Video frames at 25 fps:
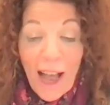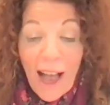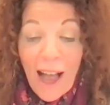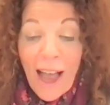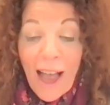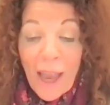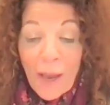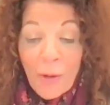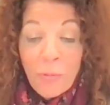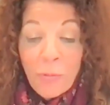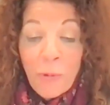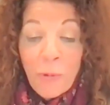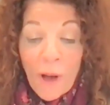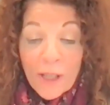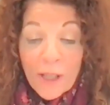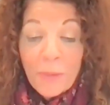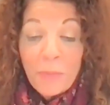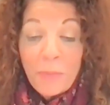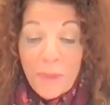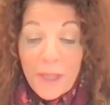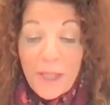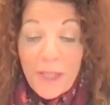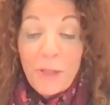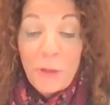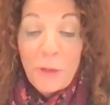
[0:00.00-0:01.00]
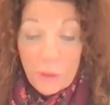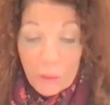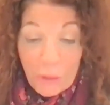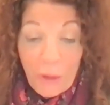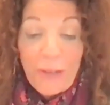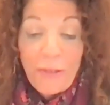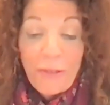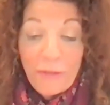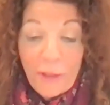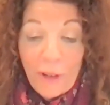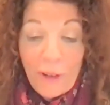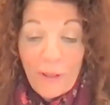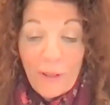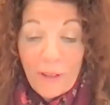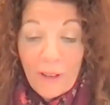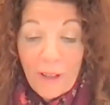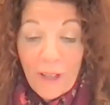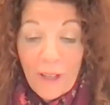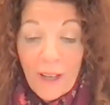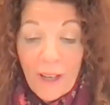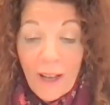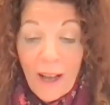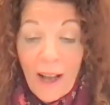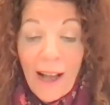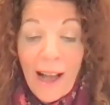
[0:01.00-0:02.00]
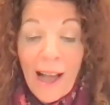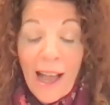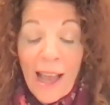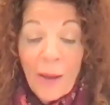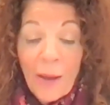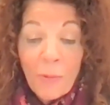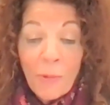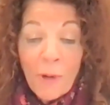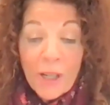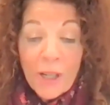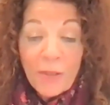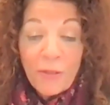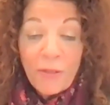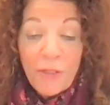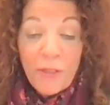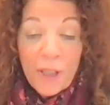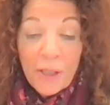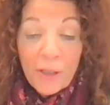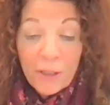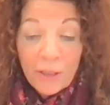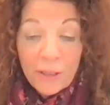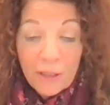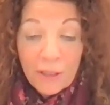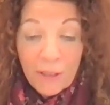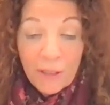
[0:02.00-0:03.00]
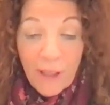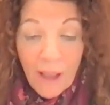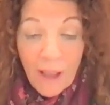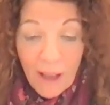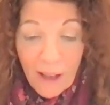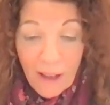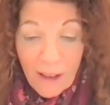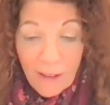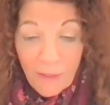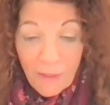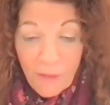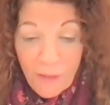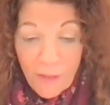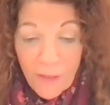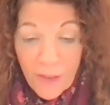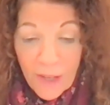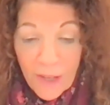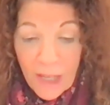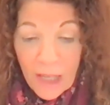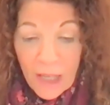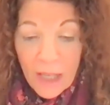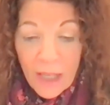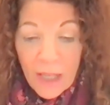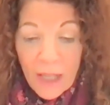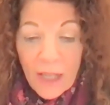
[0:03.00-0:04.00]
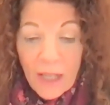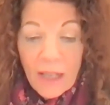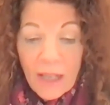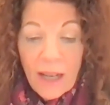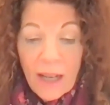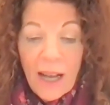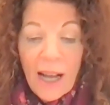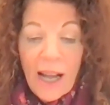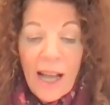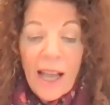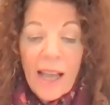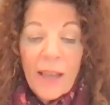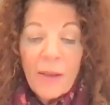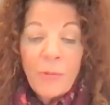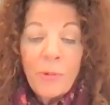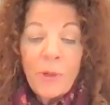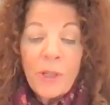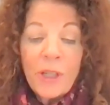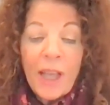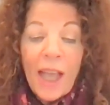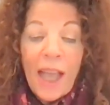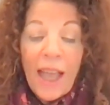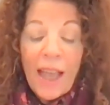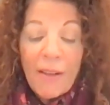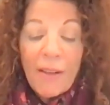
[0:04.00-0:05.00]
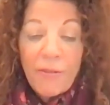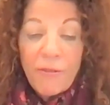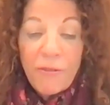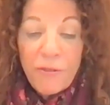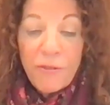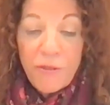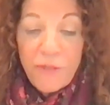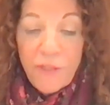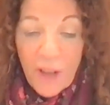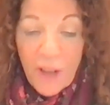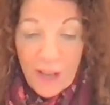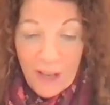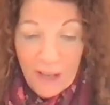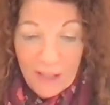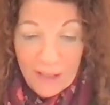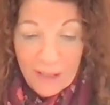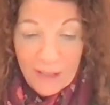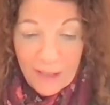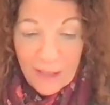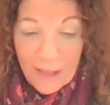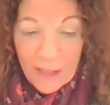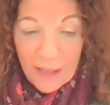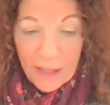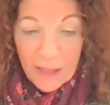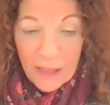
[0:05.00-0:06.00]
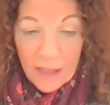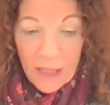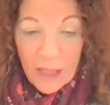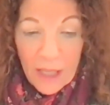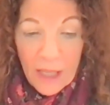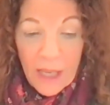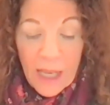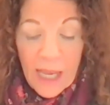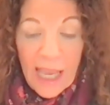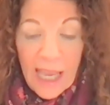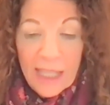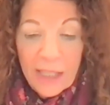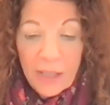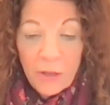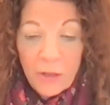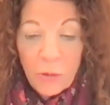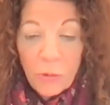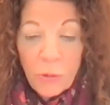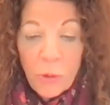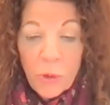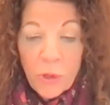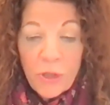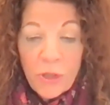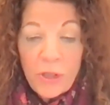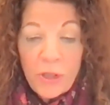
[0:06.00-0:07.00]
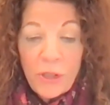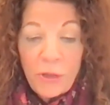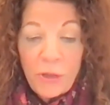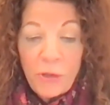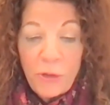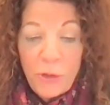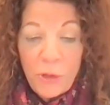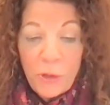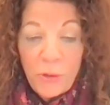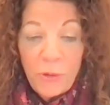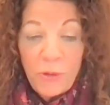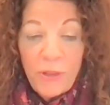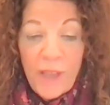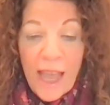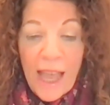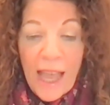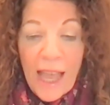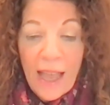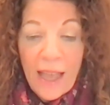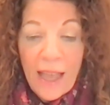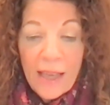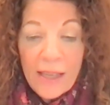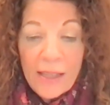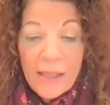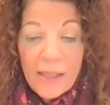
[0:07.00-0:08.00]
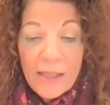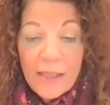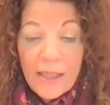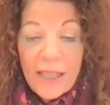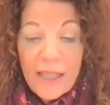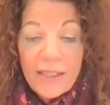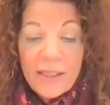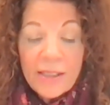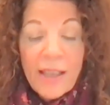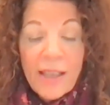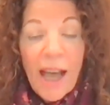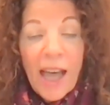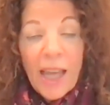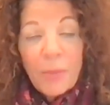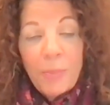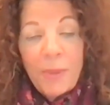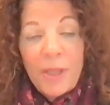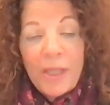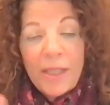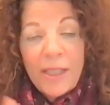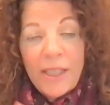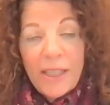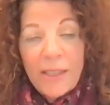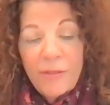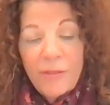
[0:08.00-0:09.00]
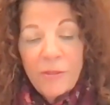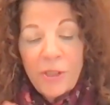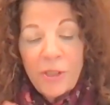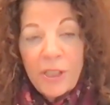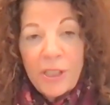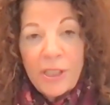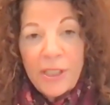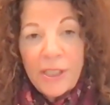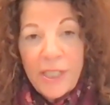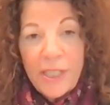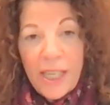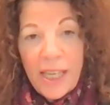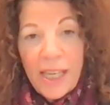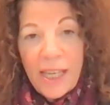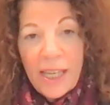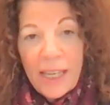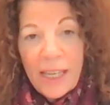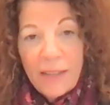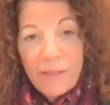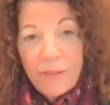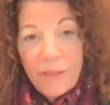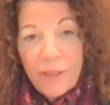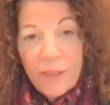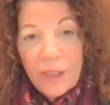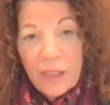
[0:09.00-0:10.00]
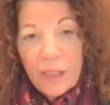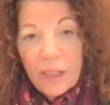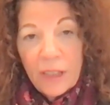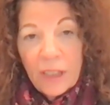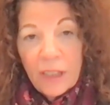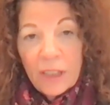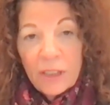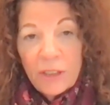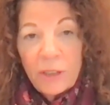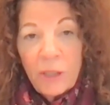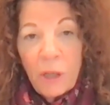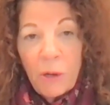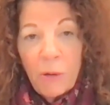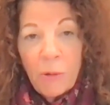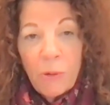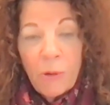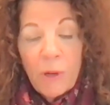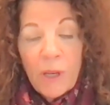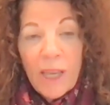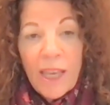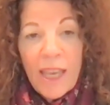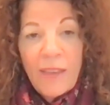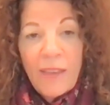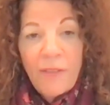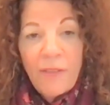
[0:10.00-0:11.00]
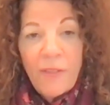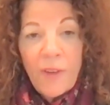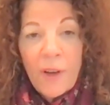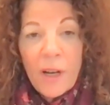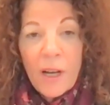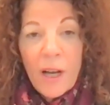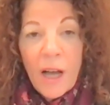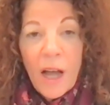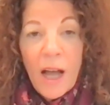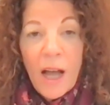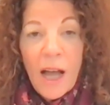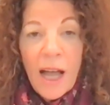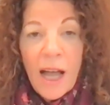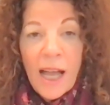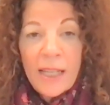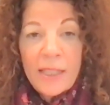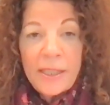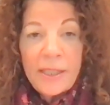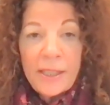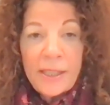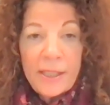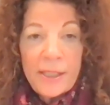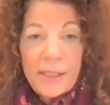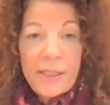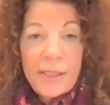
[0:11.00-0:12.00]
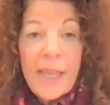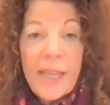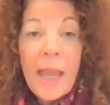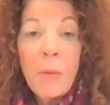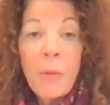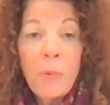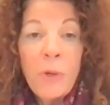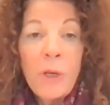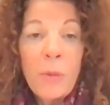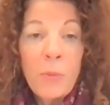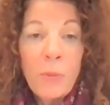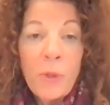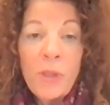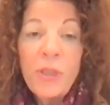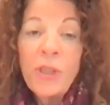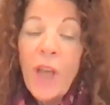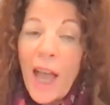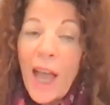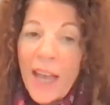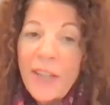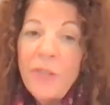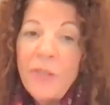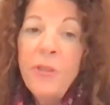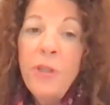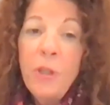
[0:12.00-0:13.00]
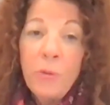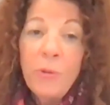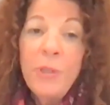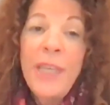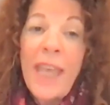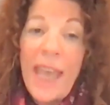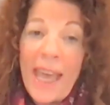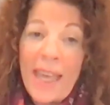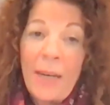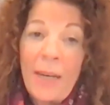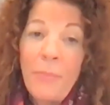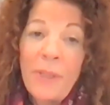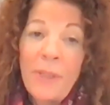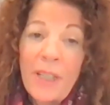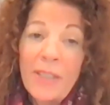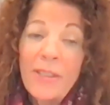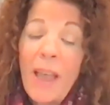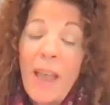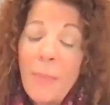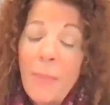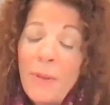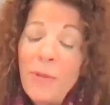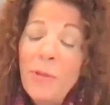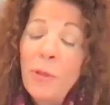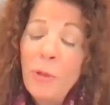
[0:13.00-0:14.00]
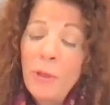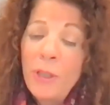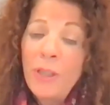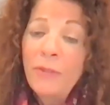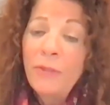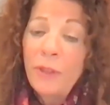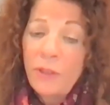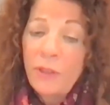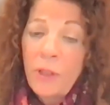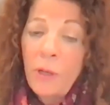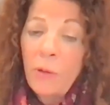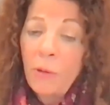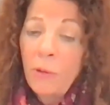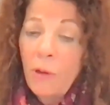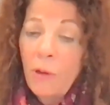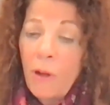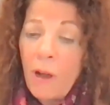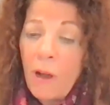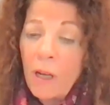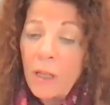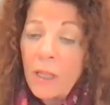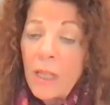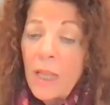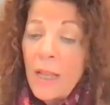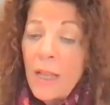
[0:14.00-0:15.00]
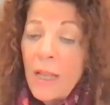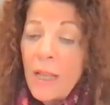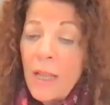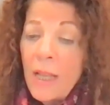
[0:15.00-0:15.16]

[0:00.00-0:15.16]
I want to be joyful. I want to feel love. I want to have fun. And in order to do that, it's got to be give, receive. So if I stay, which I do get it because I've been doing it for so long.